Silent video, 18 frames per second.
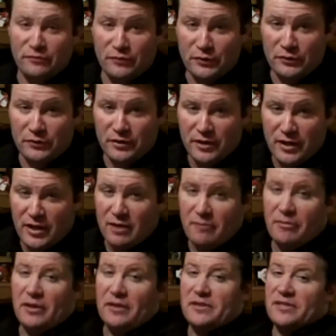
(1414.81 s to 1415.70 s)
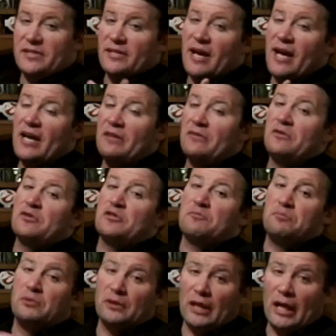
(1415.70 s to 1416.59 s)
food, but inside there's
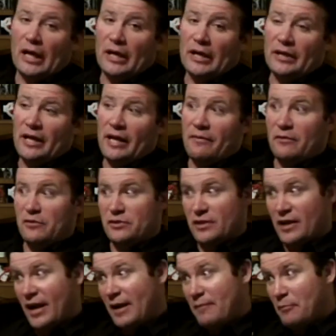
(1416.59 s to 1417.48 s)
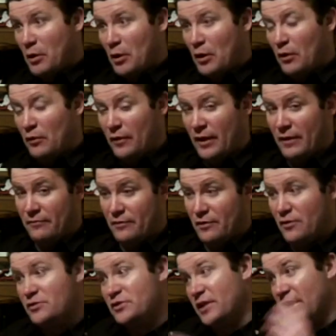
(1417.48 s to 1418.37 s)
blood and there's an eyeball and
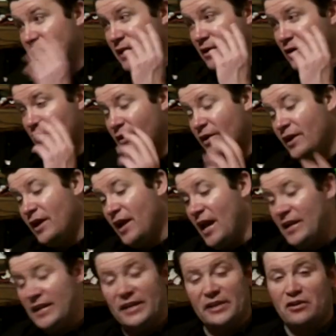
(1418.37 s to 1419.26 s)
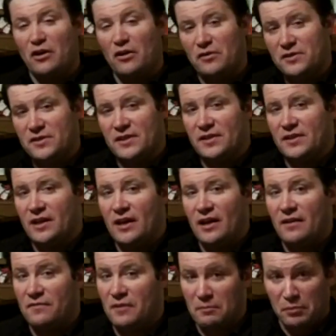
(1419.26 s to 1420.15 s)
there's ear, and he calls it
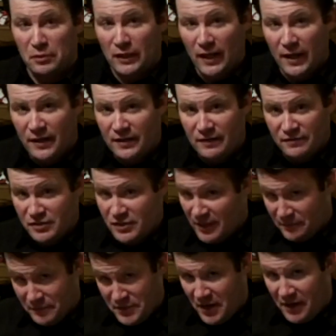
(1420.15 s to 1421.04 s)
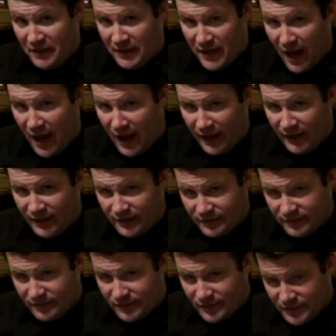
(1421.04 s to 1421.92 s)
the blood of some young
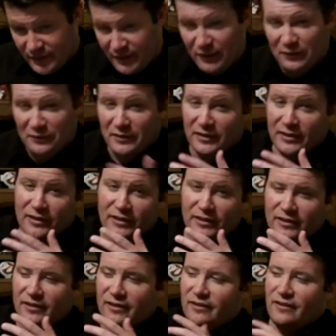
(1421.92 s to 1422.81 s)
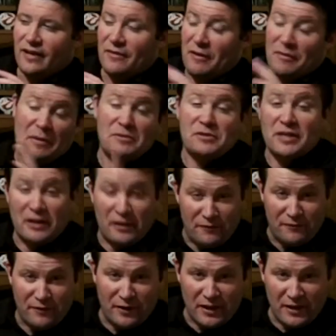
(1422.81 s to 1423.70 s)
guy. So I thought that was kind
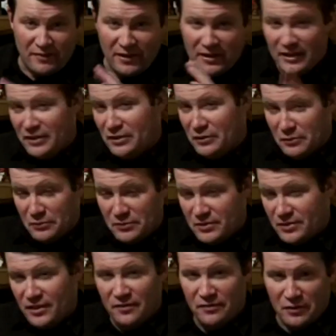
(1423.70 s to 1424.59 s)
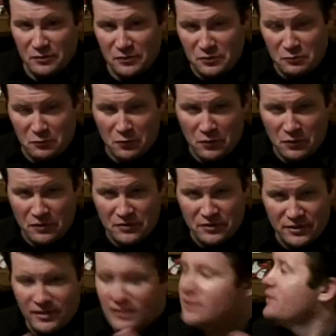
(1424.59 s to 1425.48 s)
of funny that he used those
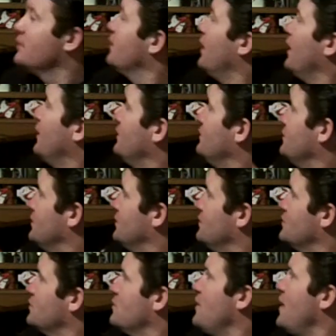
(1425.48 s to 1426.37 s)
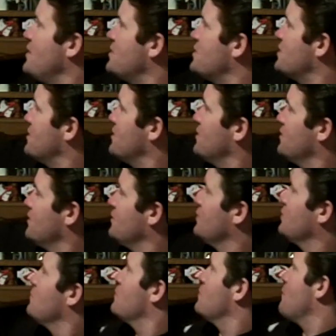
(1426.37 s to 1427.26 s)
words, and so that's
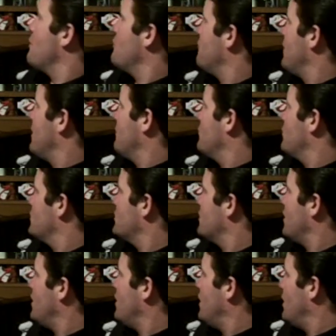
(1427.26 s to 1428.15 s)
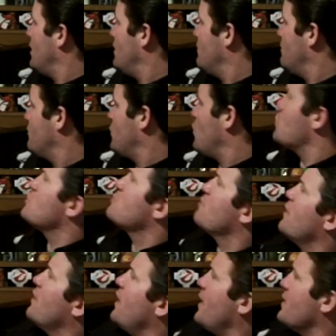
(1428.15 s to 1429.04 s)
one of my favorites. Those
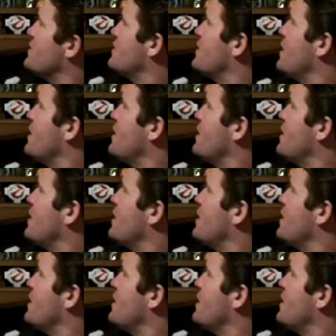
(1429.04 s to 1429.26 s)
are I'd